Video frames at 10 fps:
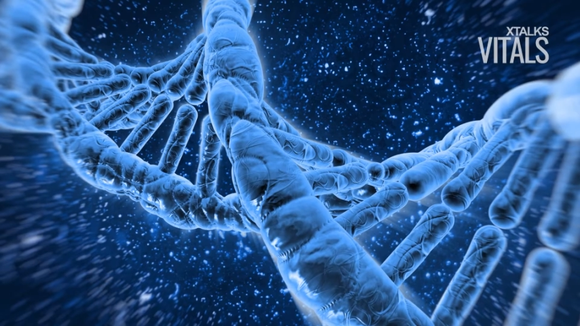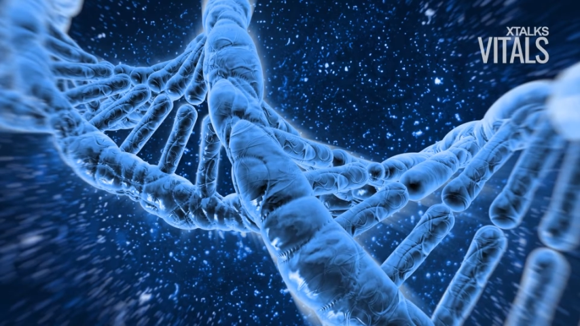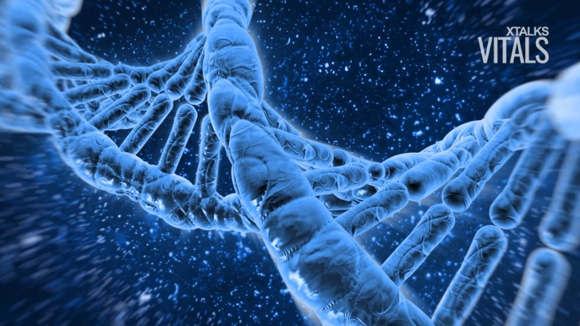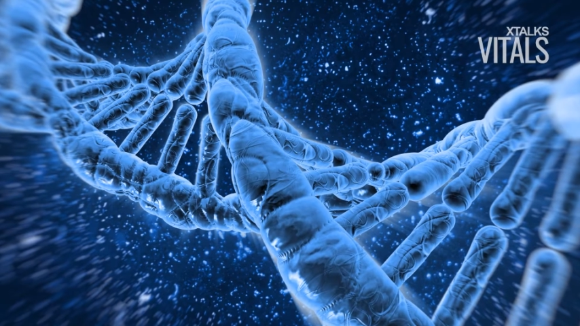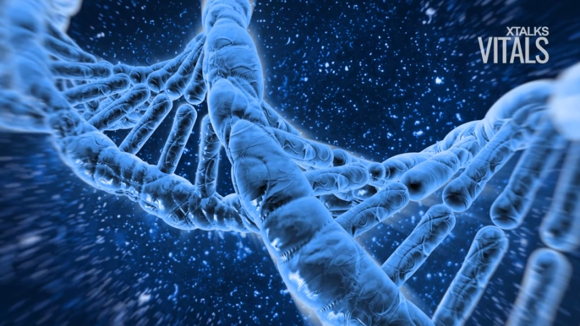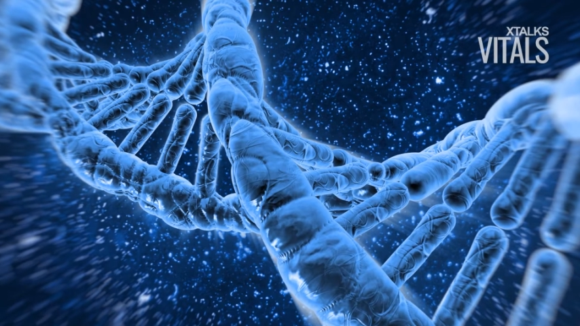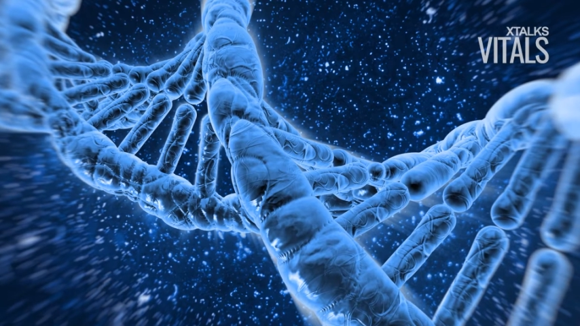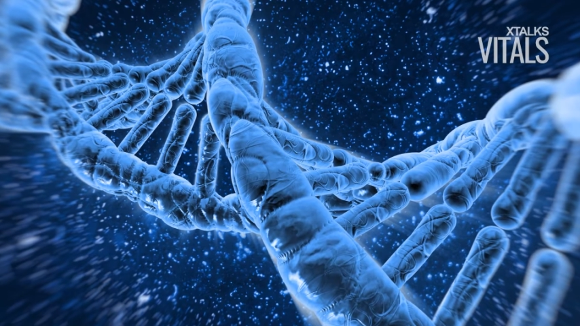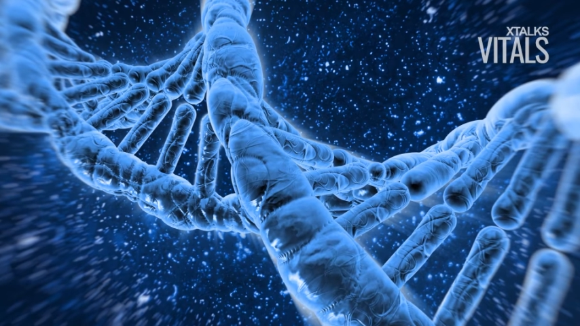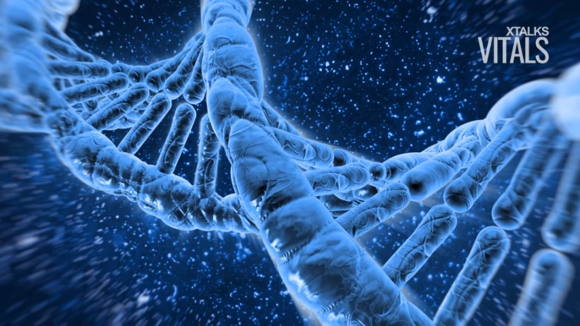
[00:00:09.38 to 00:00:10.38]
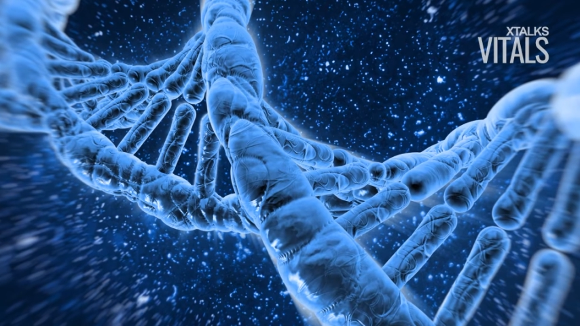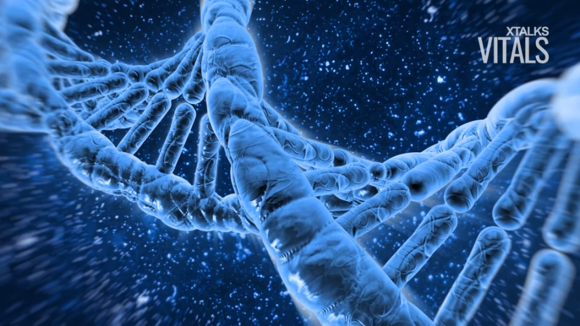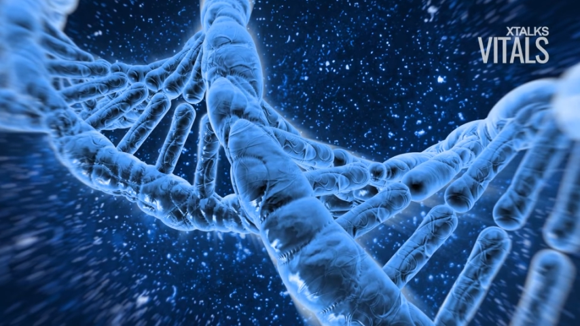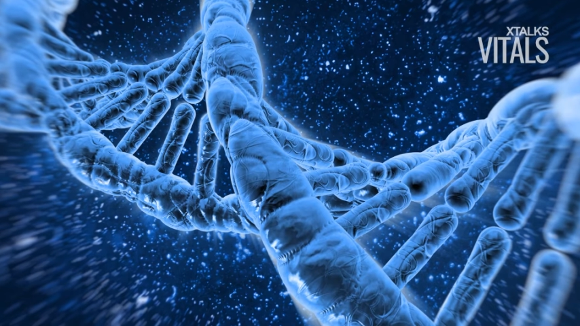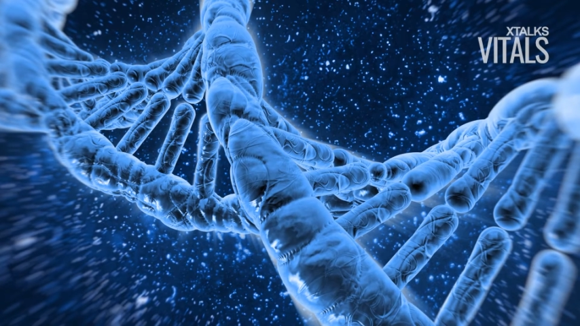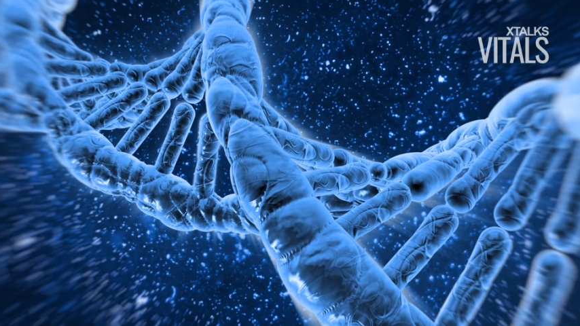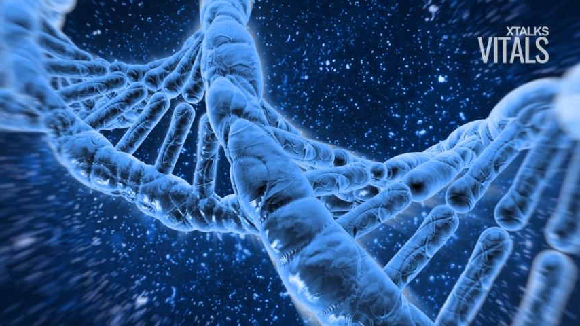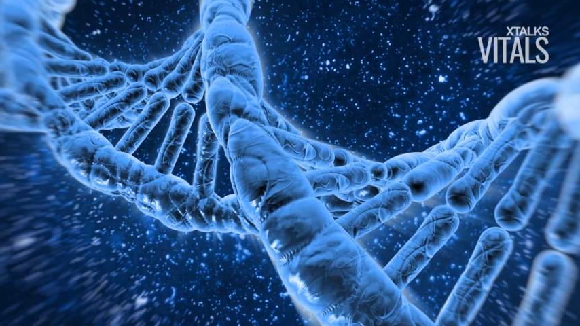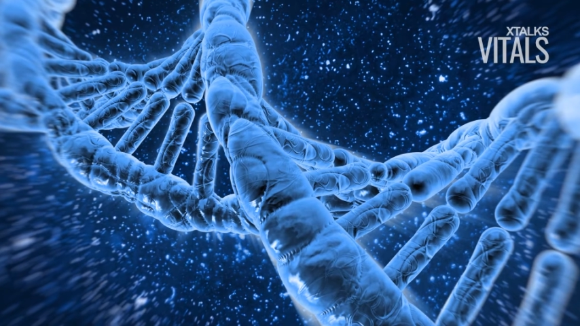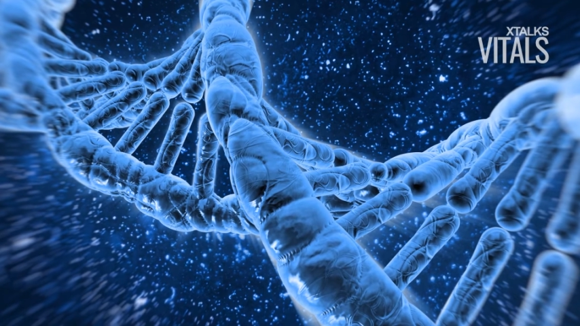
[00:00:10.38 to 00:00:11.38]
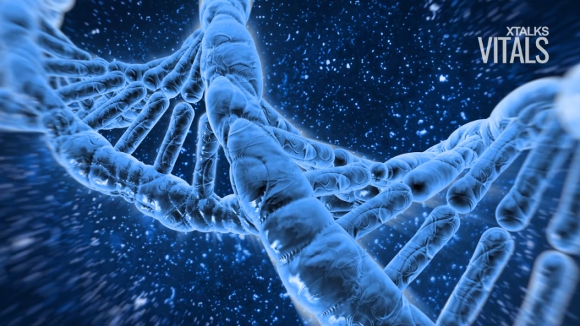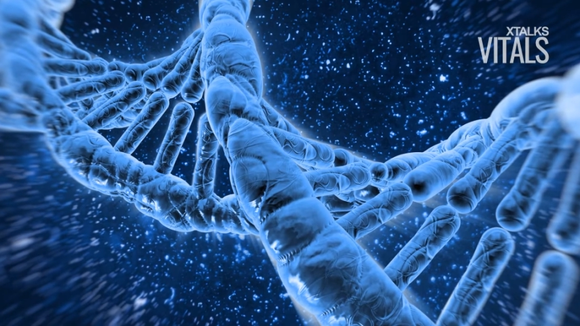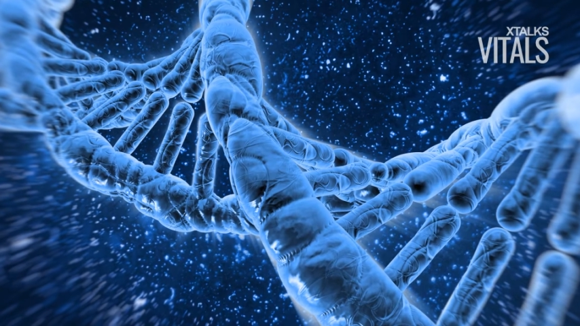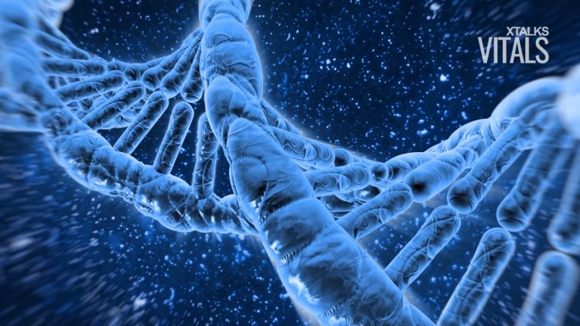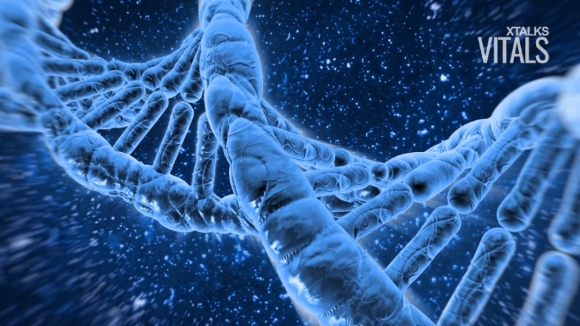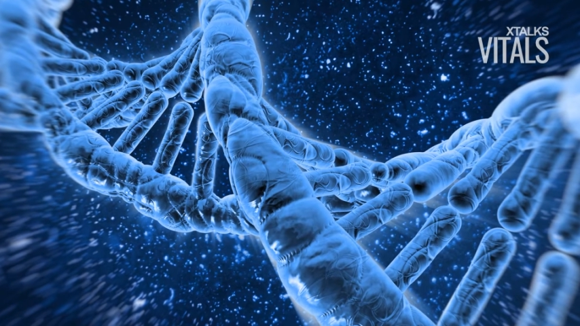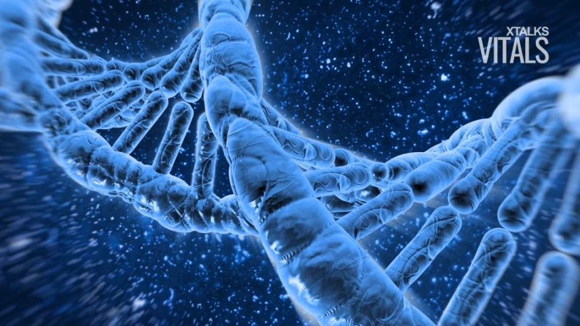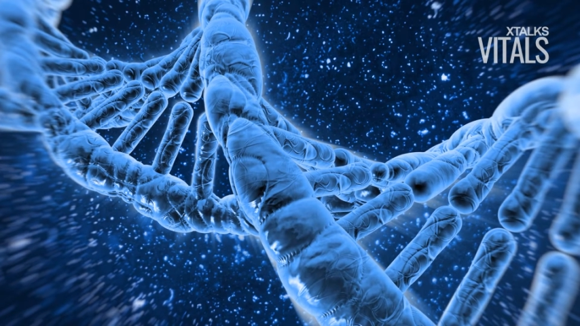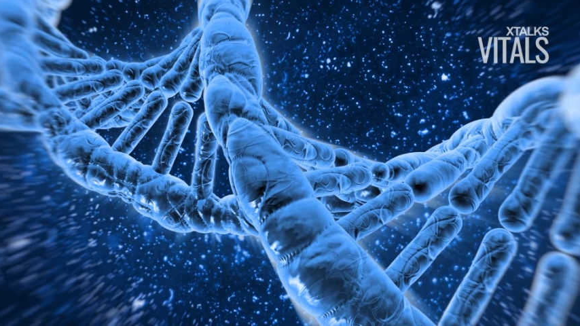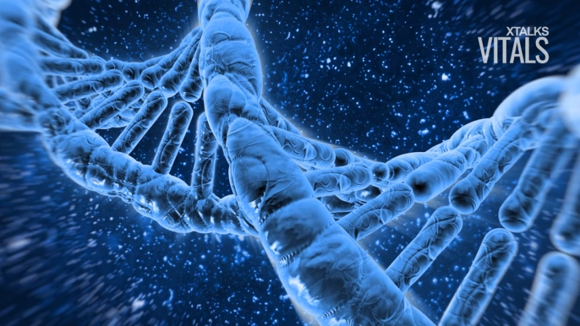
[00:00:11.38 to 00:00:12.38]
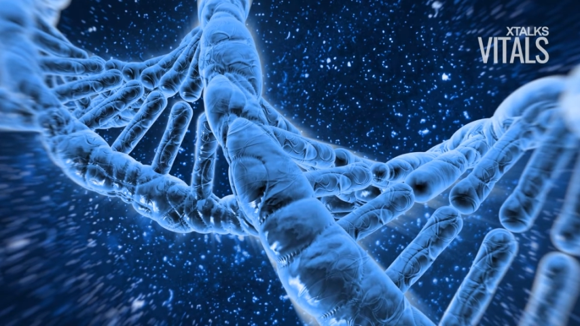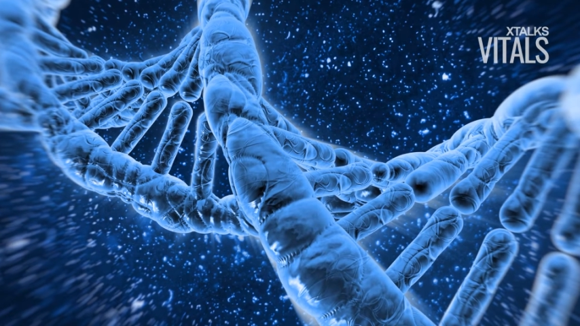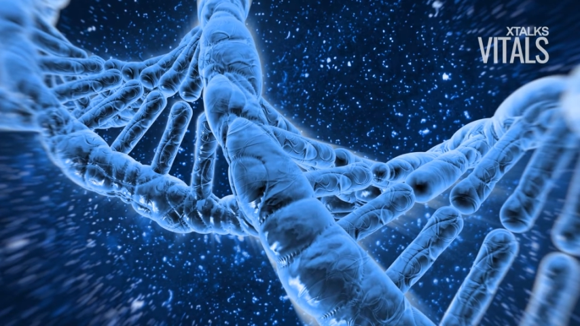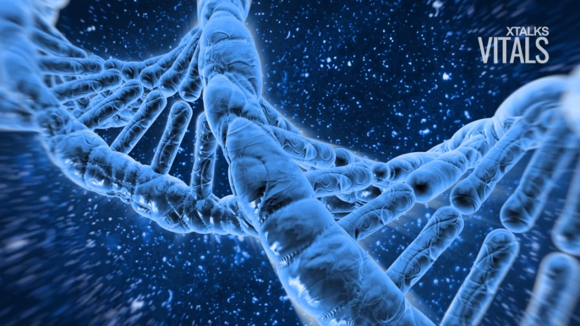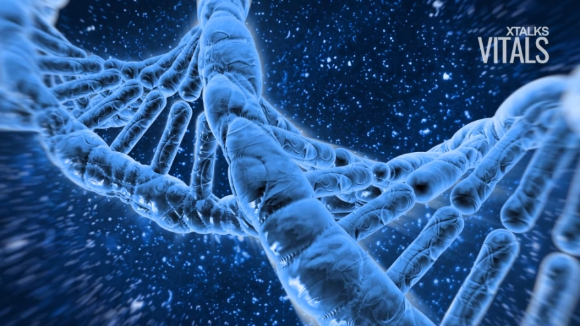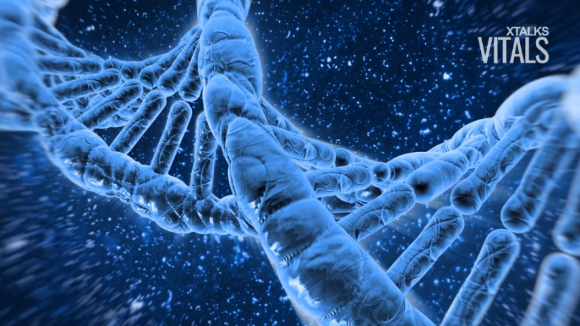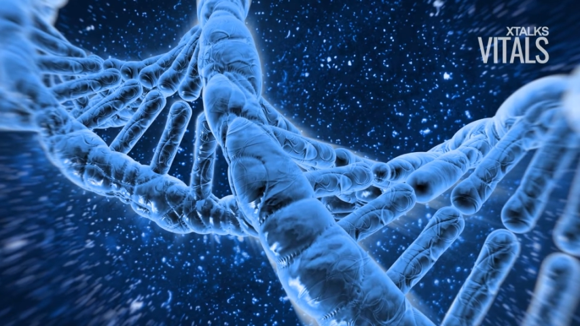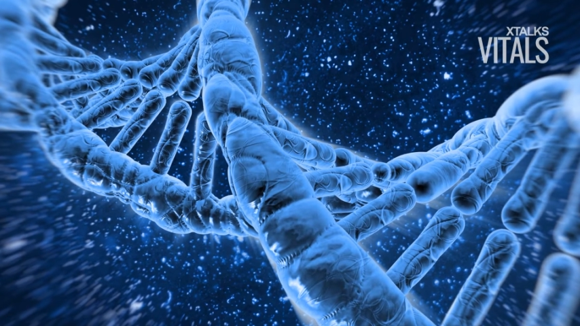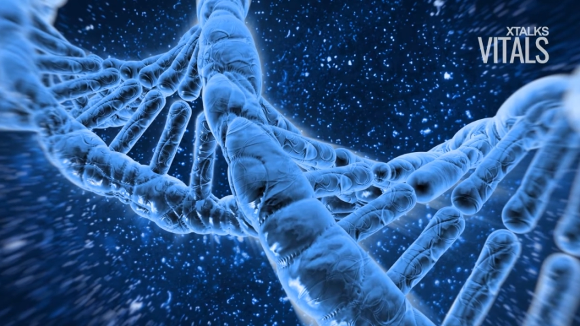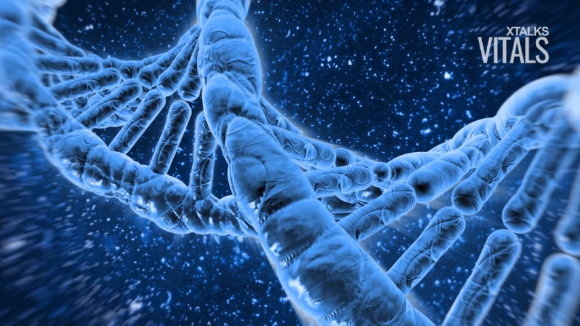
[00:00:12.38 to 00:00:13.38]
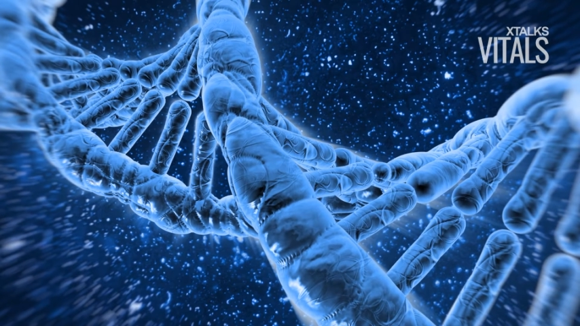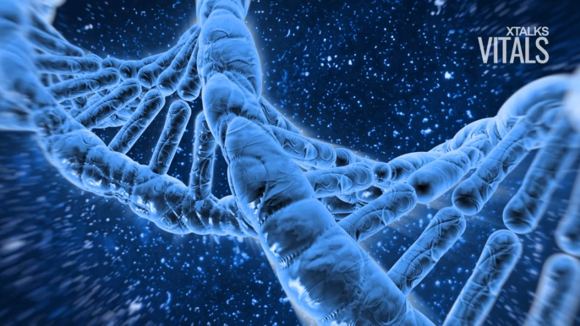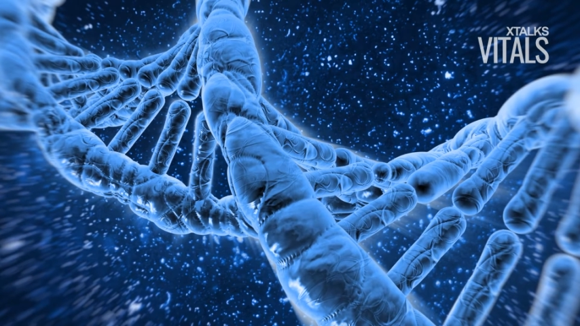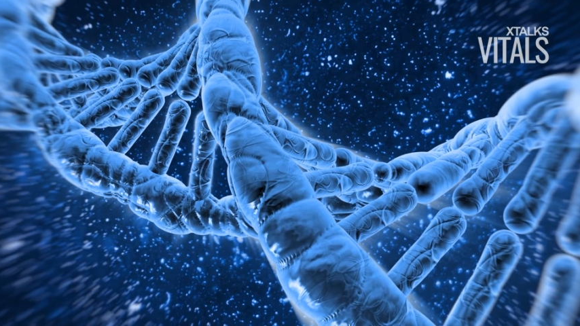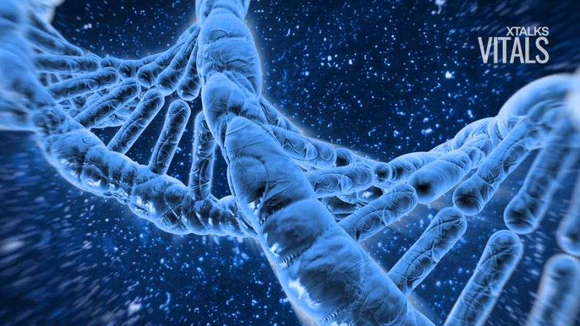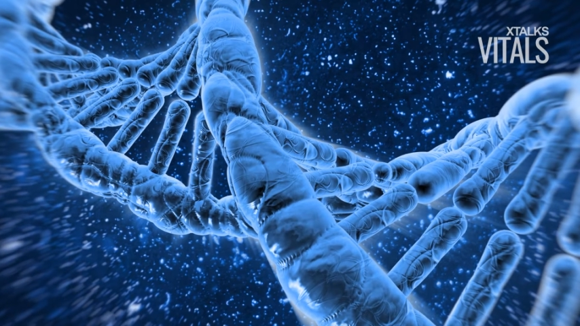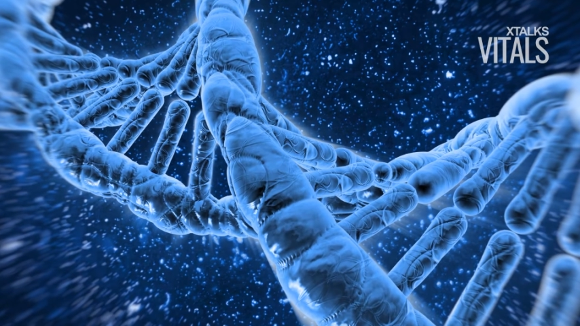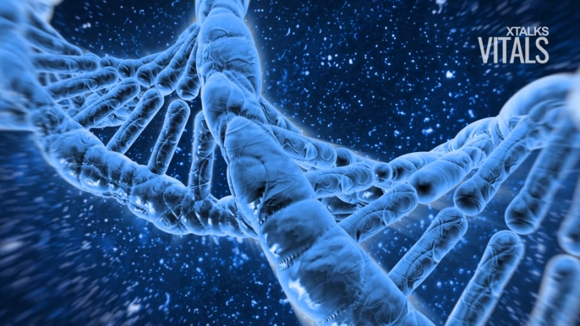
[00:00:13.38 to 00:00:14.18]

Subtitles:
No face is visible, so there are no lips to read.